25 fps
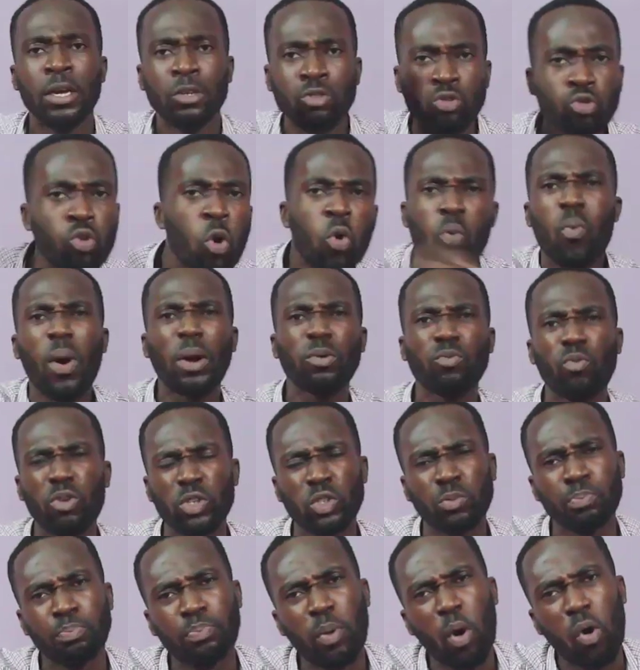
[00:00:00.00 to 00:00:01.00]
No one
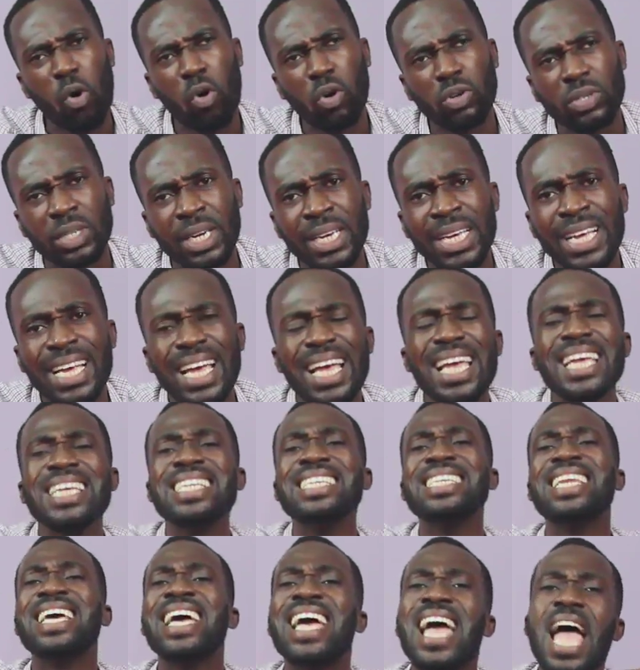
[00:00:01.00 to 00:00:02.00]
was born
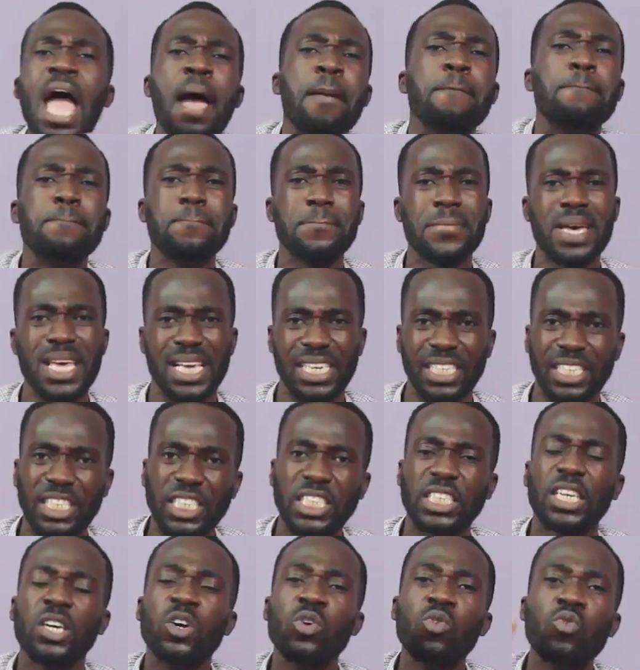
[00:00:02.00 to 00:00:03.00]
in a
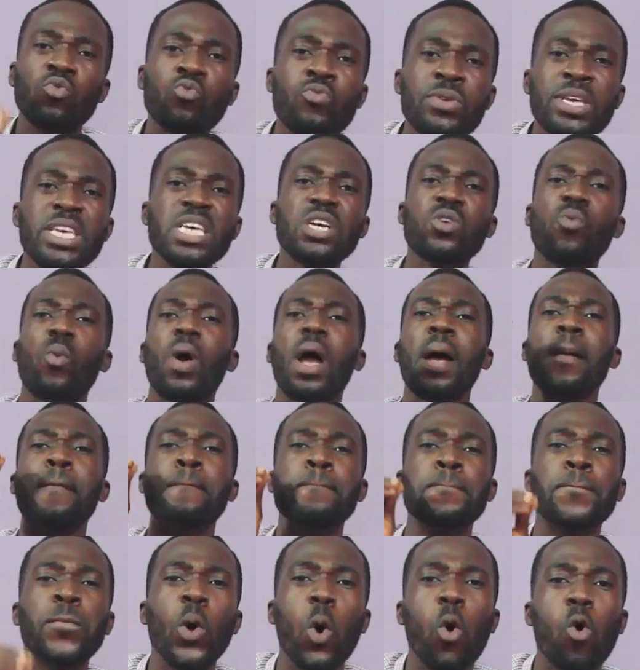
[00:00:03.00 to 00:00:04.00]
mess. We were
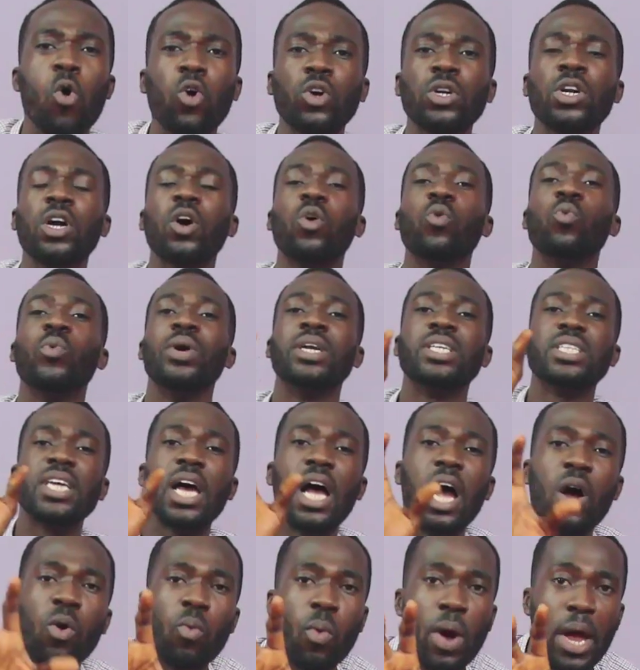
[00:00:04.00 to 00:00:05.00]
born with
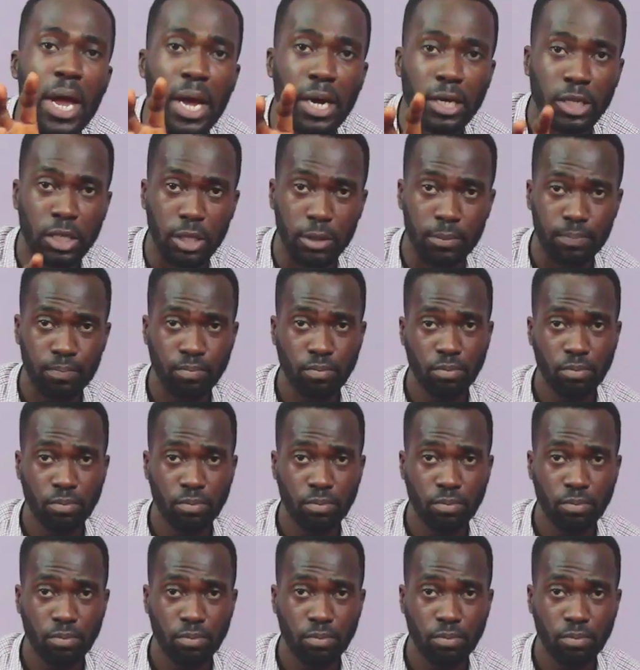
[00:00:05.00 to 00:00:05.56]
a Word.